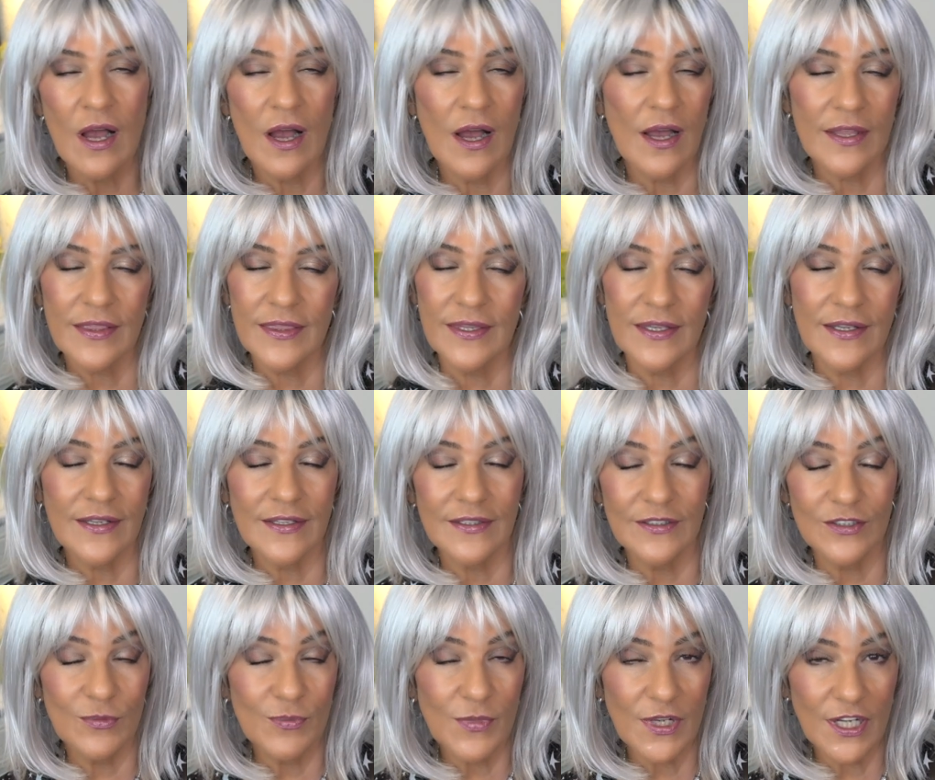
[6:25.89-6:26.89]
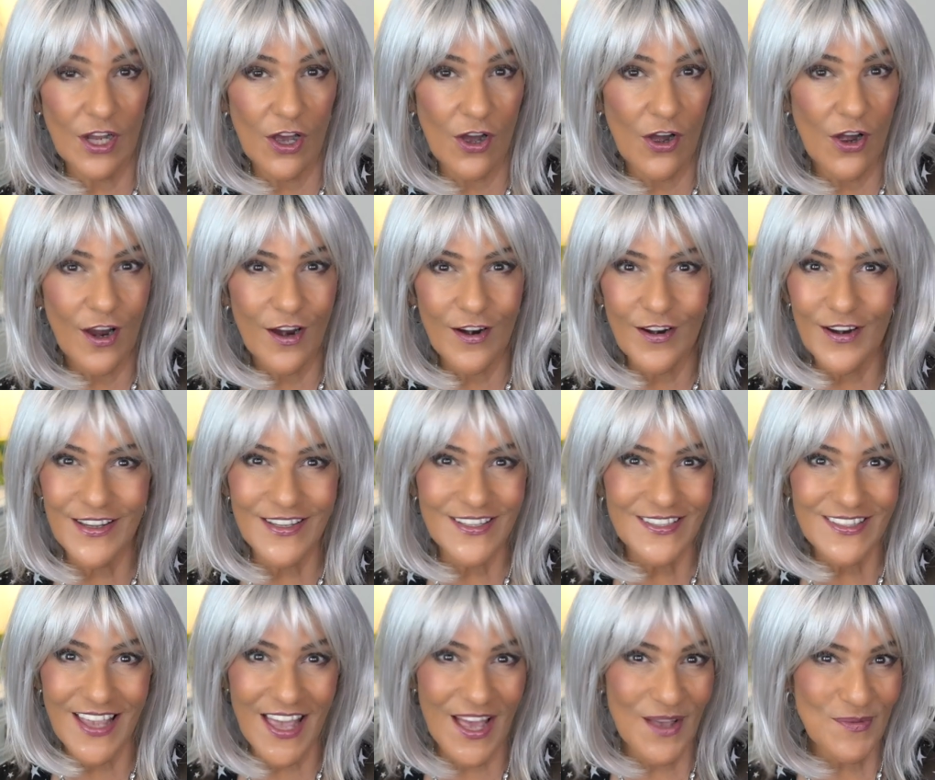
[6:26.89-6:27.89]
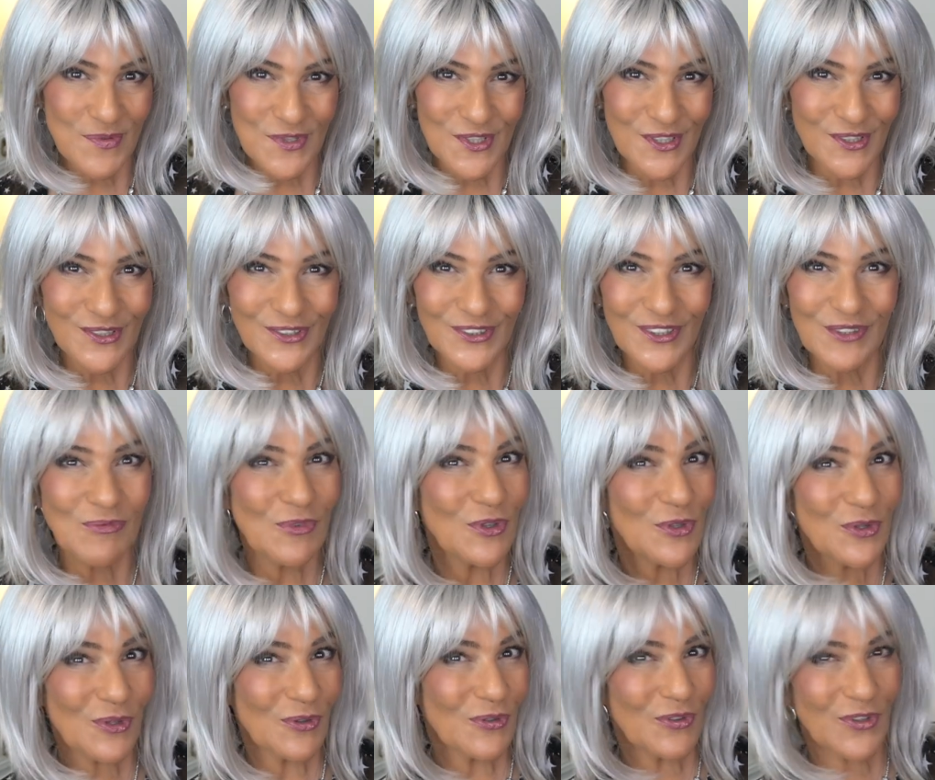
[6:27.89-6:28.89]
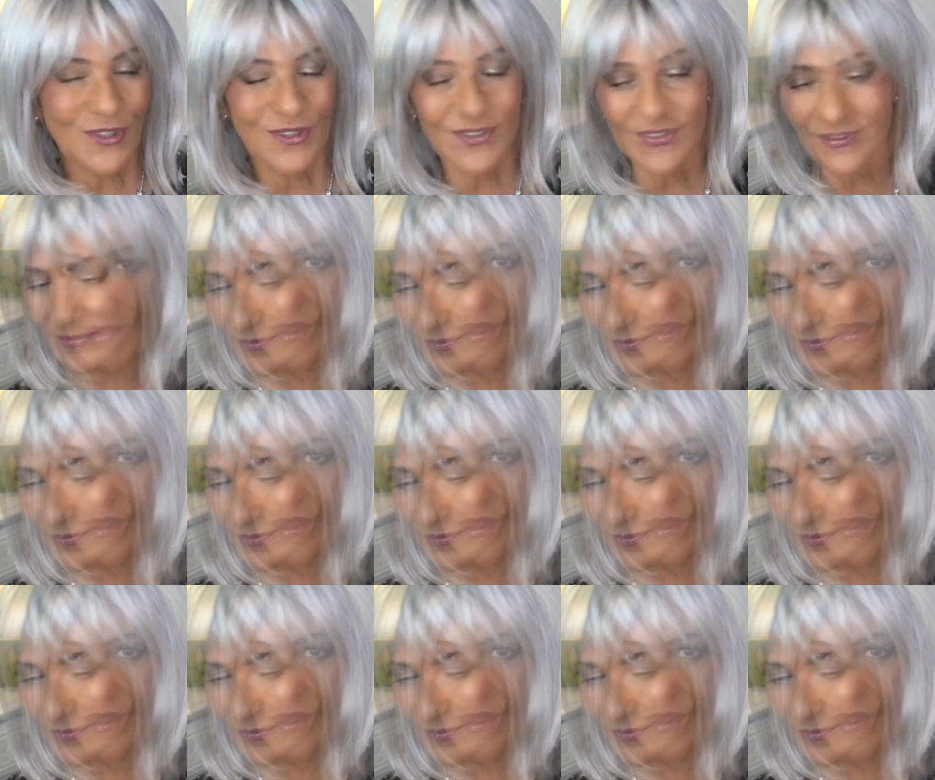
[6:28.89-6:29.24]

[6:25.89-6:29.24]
I think Illumina R is absolutely beautiful.